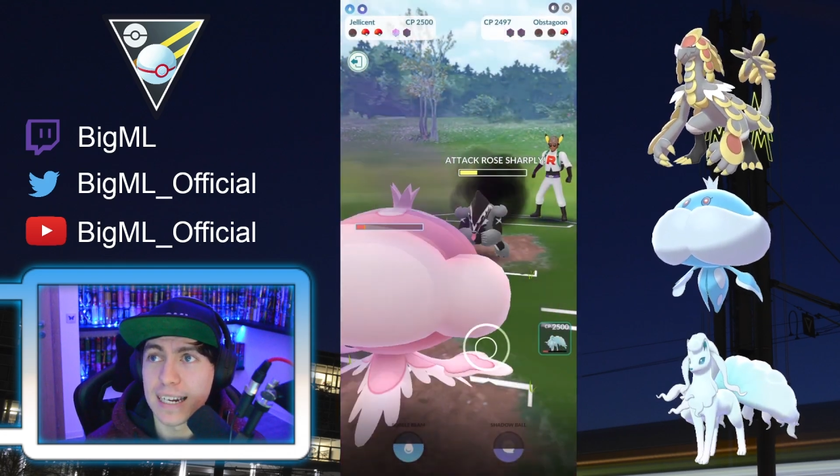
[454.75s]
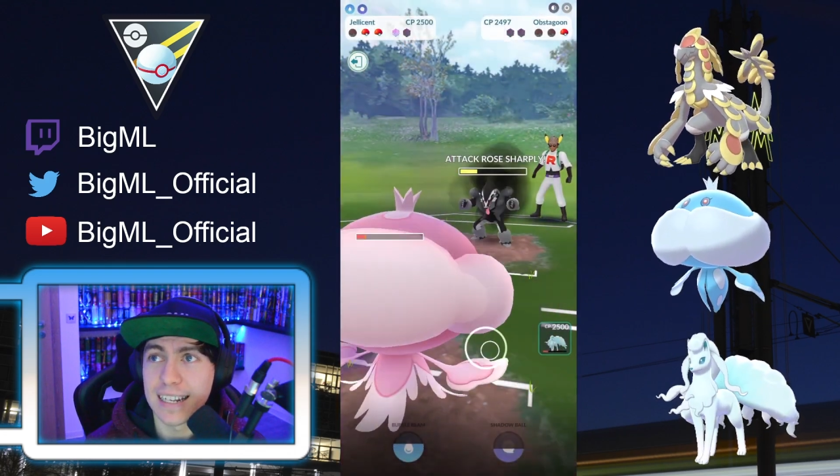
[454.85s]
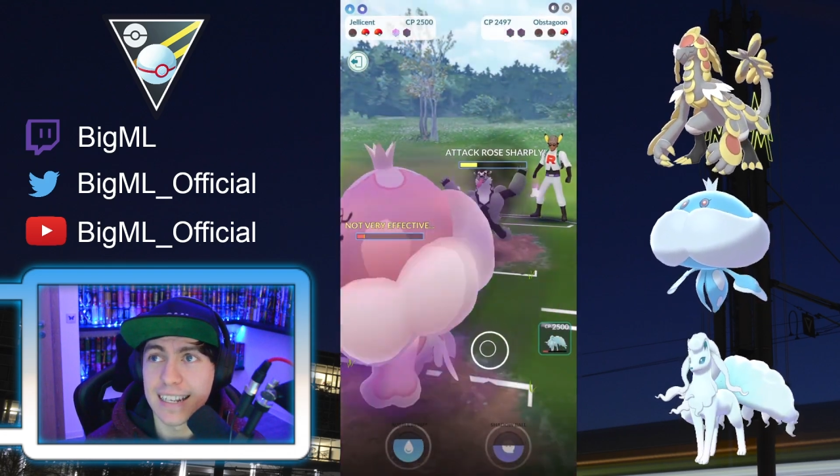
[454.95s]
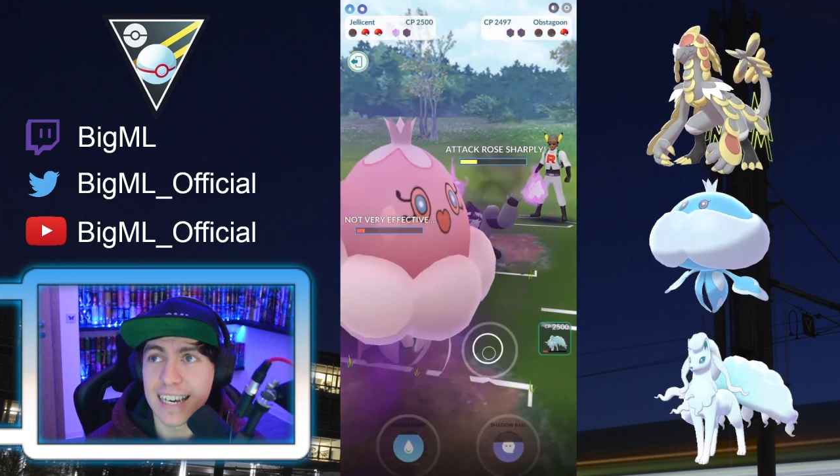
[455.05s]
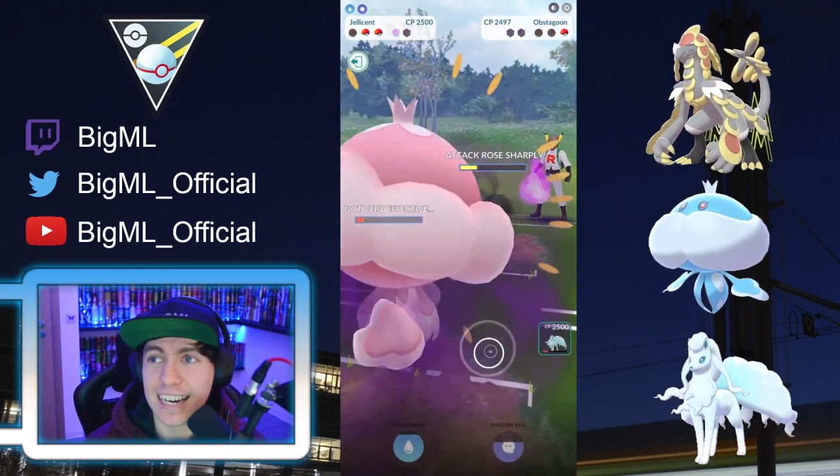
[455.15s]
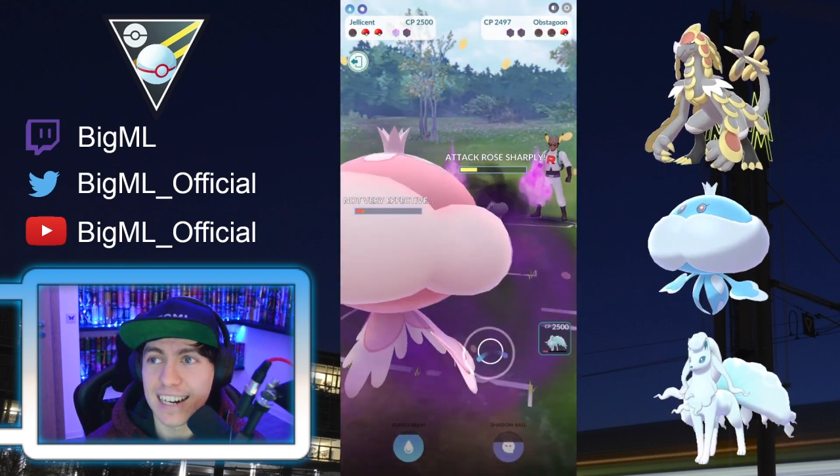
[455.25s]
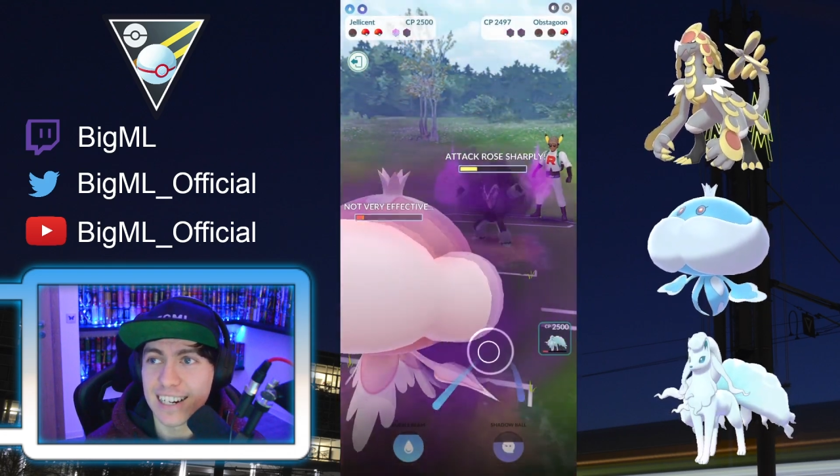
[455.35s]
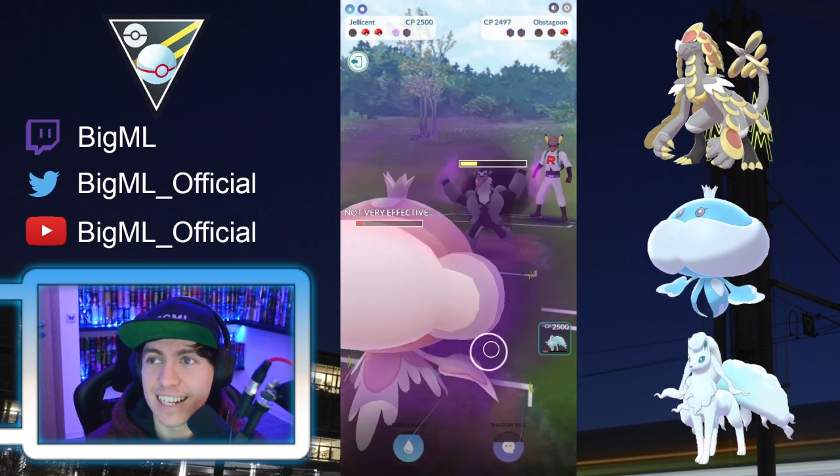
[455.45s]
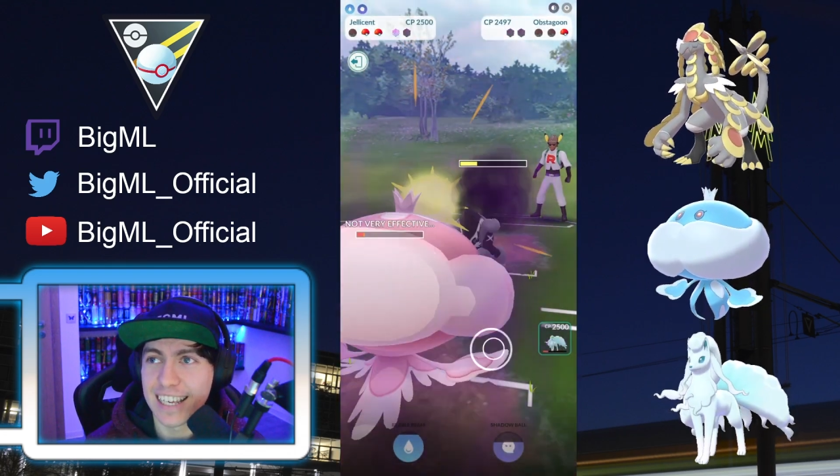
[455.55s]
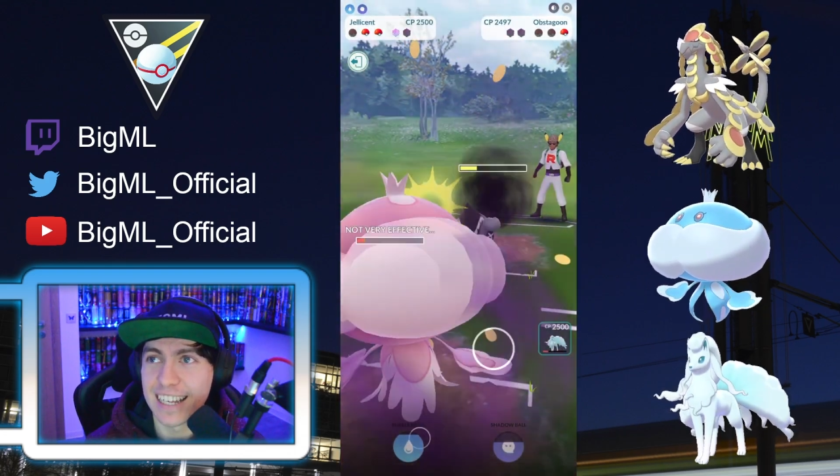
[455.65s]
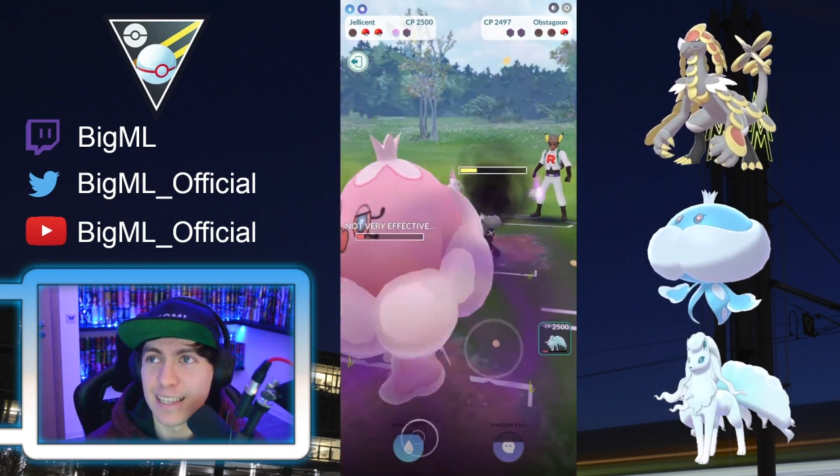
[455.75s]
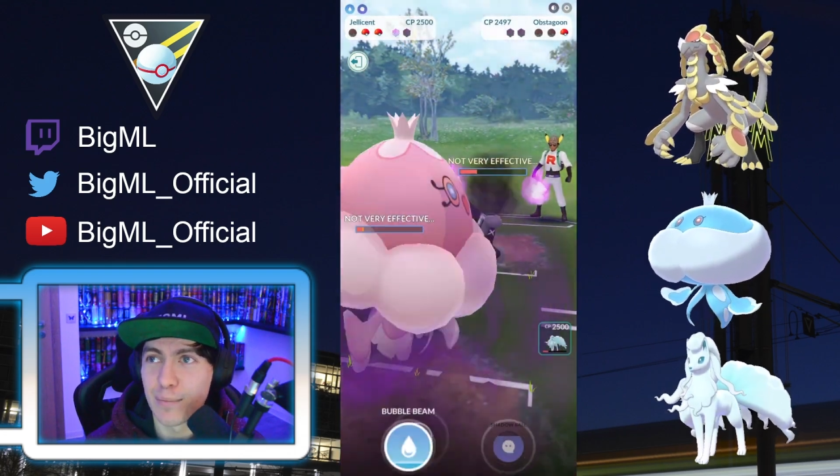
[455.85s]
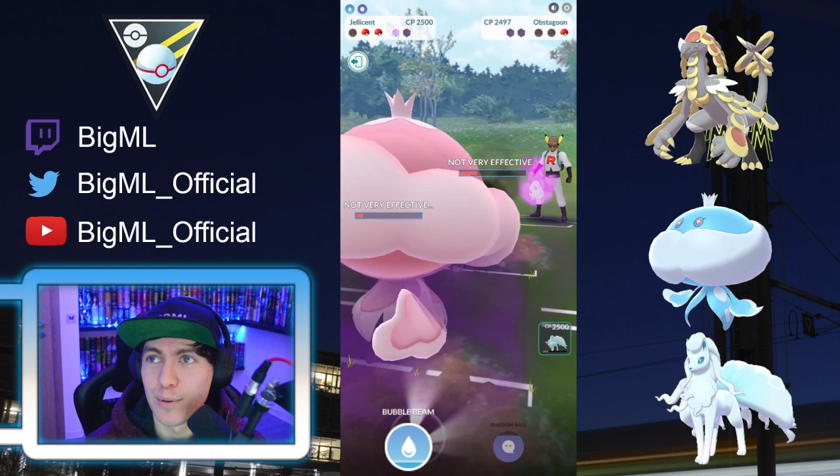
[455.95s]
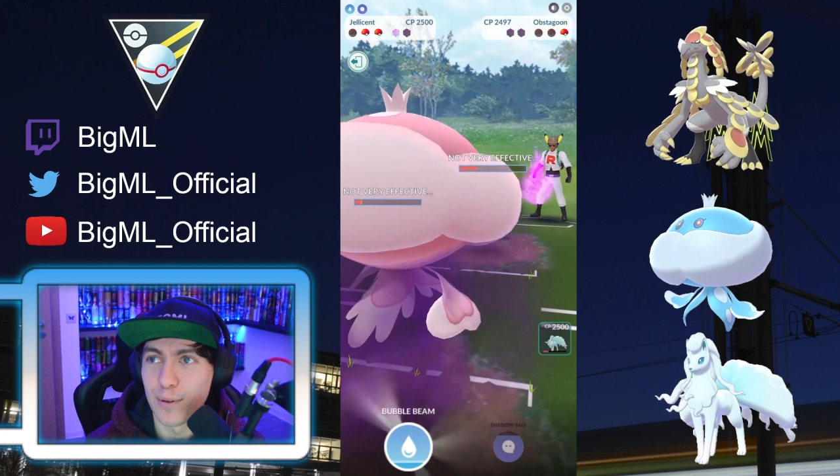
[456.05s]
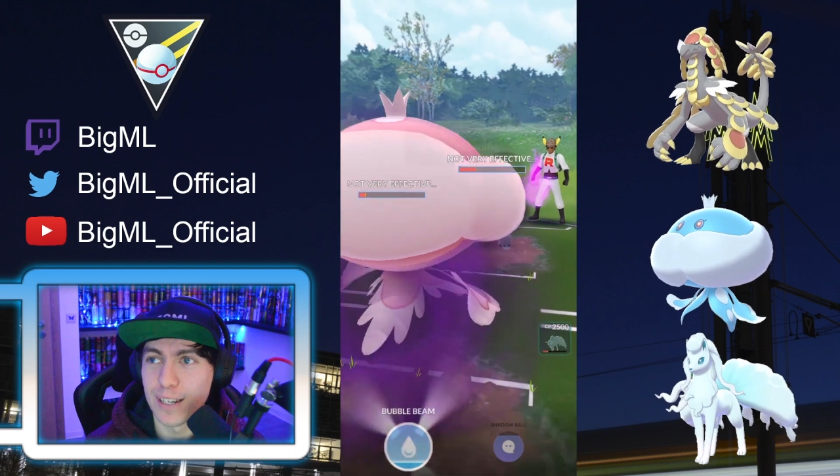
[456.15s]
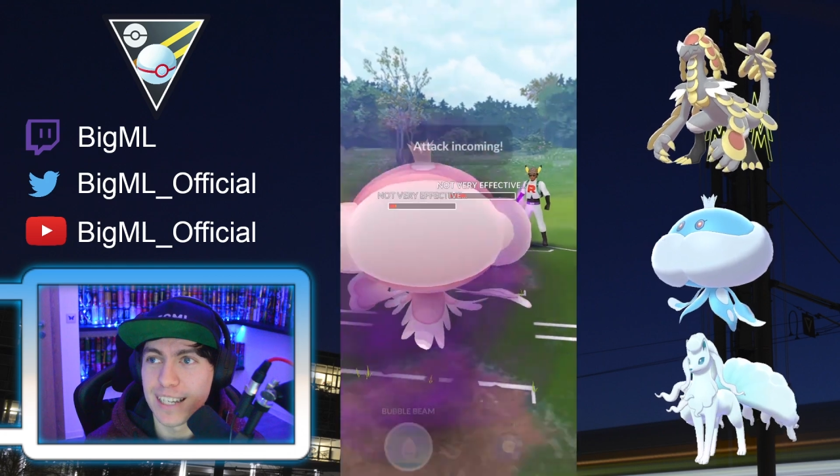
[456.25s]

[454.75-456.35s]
They actually get the boost.